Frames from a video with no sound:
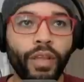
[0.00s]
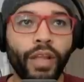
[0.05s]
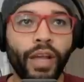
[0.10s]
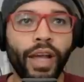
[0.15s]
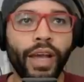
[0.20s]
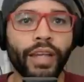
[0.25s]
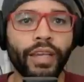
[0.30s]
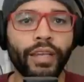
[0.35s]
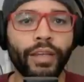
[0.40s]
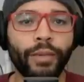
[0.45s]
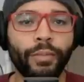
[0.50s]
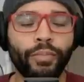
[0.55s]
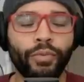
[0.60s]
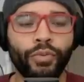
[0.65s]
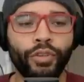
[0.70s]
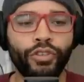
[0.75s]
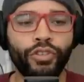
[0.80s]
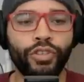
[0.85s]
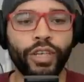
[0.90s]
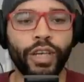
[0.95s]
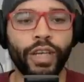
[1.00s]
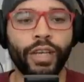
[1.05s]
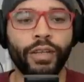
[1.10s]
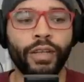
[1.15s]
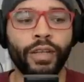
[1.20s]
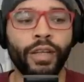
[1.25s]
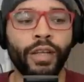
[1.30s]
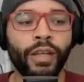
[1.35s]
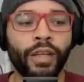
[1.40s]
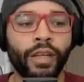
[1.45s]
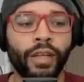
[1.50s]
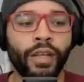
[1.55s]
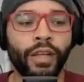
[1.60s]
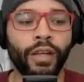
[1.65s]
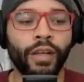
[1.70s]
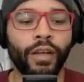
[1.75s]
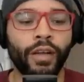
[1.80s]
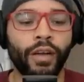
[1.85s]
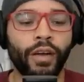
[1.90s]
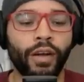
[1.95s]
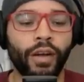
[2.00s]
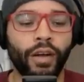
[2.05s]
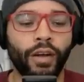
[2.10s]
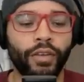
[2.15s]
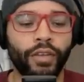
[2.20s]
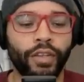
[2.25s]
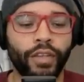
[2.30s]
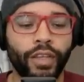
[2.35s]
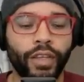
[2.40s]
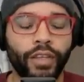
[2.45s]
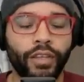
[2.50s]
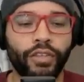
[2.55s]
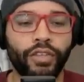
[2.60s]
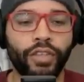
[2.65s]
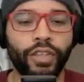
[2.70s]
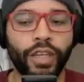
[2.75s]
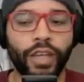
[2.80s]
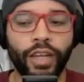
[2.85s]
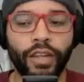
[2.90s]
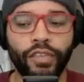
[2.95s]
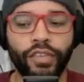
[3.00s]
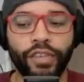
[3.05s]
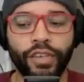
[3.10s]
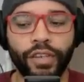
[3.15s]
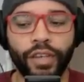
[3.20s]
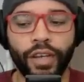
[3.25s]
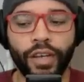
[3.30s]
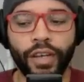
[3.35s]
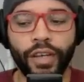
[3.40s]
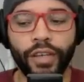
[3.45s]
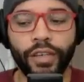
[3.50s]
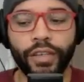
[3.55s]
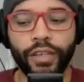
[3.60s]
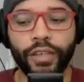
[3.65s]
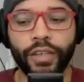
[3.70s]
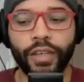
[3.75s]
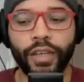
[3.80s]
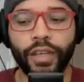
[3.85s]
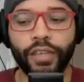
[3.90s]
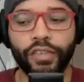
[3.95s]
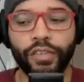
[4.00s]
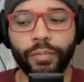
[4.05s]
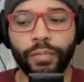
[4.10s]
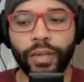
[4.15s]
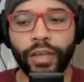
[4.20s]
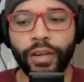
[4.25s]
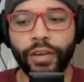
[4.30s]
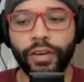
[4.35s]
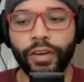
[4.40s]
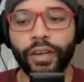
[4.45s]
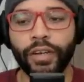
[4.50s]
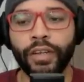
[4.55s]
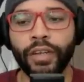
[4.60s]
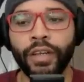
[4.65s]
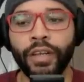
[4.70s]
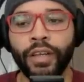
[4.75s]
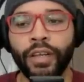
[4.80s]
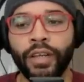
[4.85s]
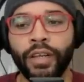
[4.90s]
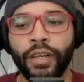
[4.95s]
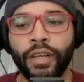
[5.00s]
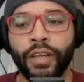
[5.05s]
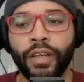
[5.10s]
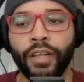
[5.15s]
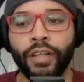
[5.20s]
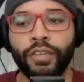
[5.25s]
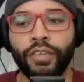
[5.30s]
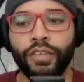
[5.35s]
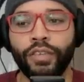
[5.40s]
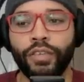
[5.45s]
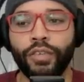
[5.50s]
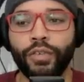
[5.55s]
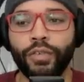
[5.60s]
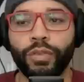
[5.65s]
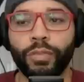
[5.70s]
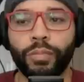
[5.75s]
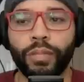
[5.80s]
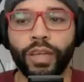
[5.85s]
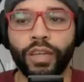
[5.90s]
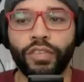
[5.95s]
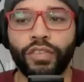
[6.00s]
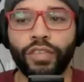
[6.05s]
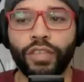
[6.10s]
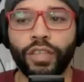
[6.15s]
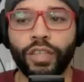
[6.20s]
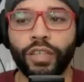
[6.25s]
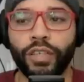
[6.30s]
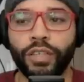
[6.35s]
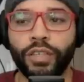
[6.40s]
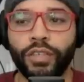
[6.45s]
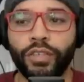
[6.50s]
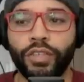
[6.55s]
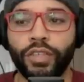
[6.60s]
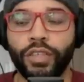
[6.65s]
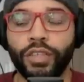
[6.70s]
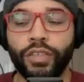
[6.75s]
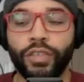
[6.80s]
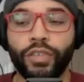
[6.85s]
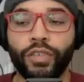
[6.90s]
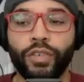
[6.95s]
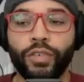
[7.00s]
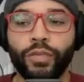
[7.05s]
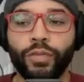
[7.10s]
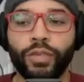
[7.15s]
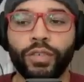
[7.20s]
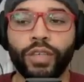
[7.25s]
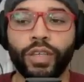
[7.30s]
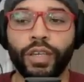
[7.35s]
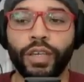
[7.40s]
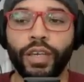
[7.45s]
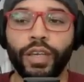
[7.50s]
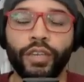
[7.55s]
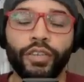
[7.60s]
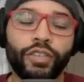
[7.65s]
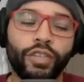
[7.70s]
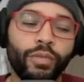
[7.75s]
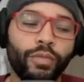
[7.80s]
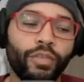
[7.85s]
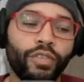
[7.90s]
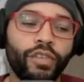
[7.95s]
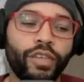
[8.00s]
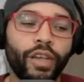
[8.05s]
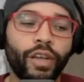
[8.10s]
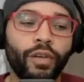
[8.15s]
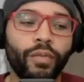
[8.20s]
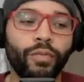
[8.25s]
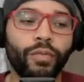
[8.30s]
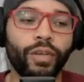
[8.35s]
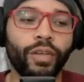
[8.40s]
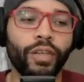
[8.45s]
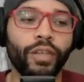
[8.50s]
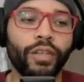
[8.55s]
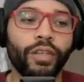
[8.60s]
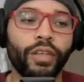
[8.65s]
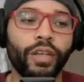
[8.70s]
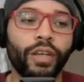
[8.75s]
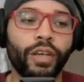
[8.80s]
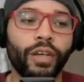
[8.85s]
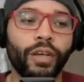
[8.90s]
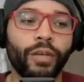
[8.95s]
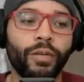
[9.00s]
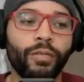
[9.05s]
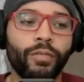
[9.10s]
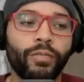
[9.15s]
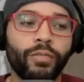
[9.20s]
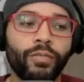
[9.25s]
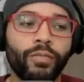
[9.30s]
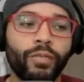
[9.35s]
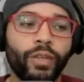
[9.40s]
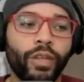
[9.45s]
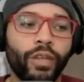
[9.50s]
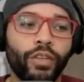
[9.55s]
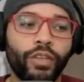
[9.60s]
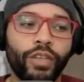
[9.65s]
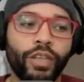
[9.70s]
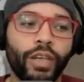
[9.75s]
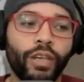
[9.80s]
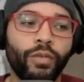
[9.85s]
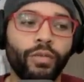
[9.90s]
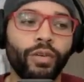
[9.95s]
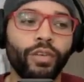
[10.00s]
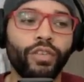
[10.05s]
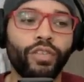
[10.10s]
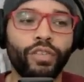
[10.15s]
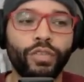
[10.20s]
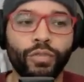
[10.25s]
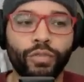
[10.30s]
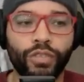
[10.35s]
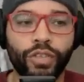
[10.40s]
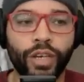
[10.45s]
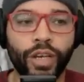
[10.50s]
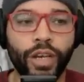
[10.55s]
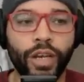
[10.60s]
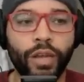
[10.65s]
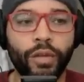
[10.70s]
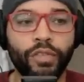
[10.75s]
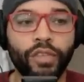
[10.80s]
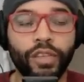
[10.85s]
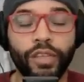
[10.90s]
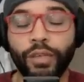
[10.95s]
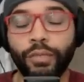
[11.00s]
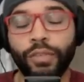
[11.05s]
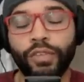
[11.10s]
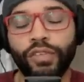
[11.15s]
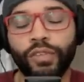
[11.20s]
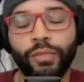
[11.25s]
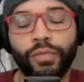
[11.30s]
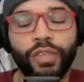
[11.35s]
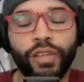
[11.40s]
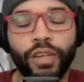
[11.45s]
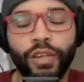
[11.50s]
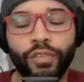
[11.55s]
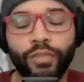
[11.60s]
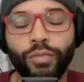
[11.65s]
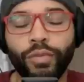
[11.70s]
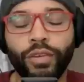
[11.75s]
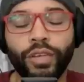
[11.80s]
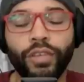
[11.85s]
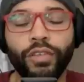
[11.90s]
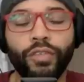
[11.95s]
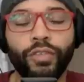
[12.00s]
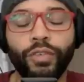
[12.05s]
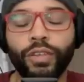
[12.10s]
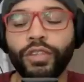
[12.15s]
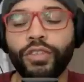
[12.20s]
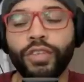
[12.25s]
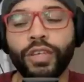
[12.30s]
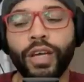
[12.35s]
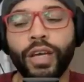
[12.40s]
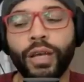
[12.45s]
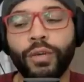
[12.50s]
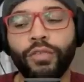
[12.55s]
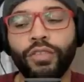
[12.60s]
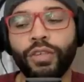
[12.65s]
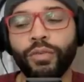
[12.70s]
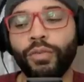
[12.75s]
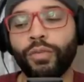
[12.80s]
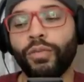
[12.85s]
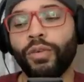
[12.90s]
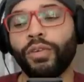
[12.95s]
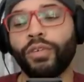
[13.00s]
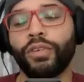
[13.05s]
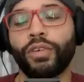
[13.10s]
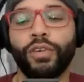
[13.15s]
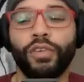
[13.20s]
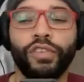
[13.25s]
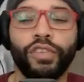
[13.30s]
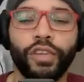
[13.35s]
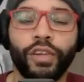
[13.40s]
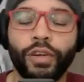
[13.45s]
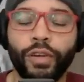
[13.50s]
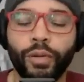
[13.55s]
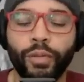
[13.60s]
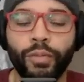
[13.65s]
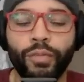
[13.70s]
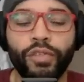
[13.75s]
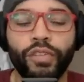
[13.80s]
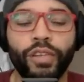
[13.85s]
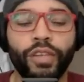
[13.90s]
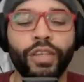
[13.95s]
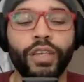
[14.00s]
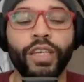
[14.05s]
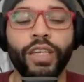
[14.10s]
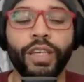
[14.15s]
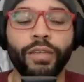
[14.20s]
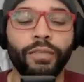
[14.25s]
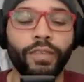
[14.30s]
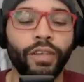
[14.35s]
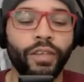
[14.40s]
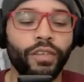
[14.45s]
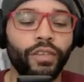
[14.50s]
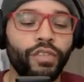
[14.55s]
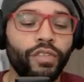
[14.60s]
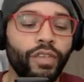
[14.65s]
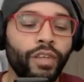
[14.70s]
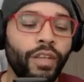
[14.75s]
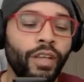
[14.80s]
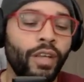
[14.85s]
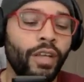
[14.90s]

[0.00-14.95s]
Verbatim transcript: I can appreciate all the things she has done as a parent to do the best she she could do with the hand she was dealt with. Uh, whether she had to work two jobs and even sometimes working three jobs, she would work nursing homes in the evenings